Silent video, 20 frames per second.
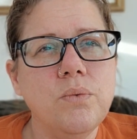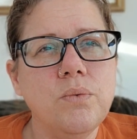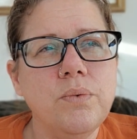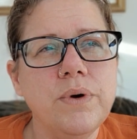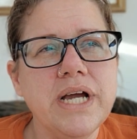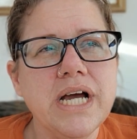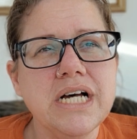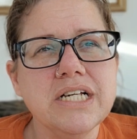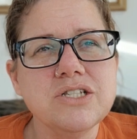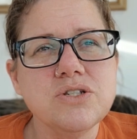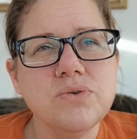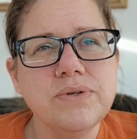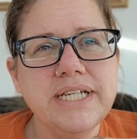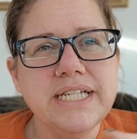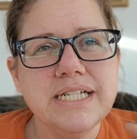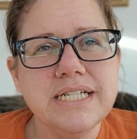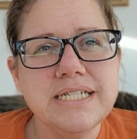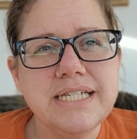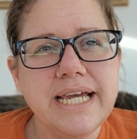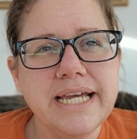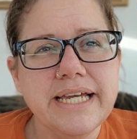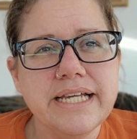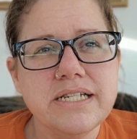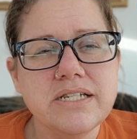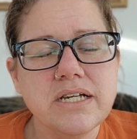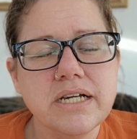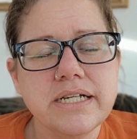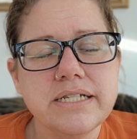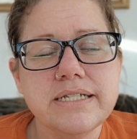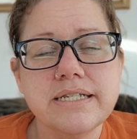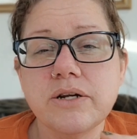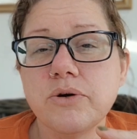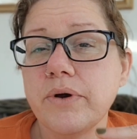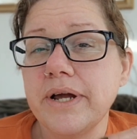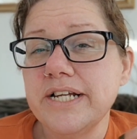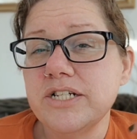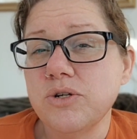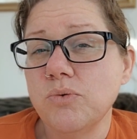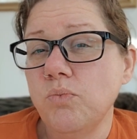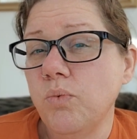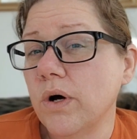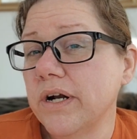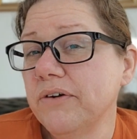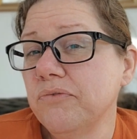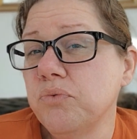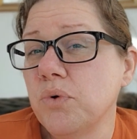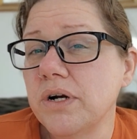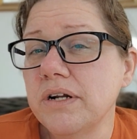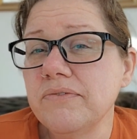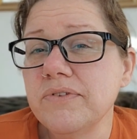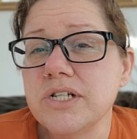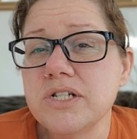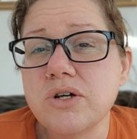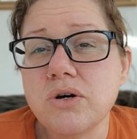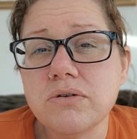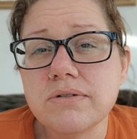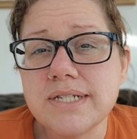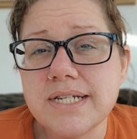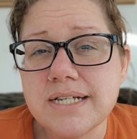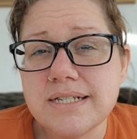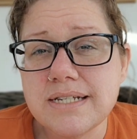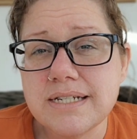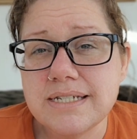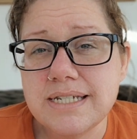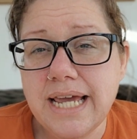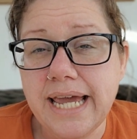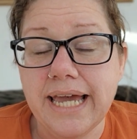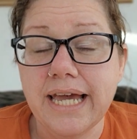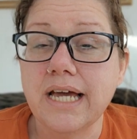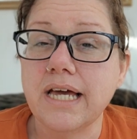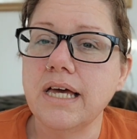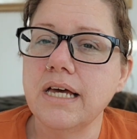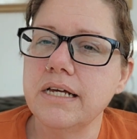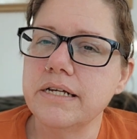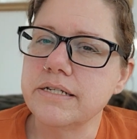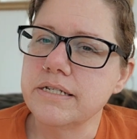we also need to take into consideration, what if one of the does doesn't take,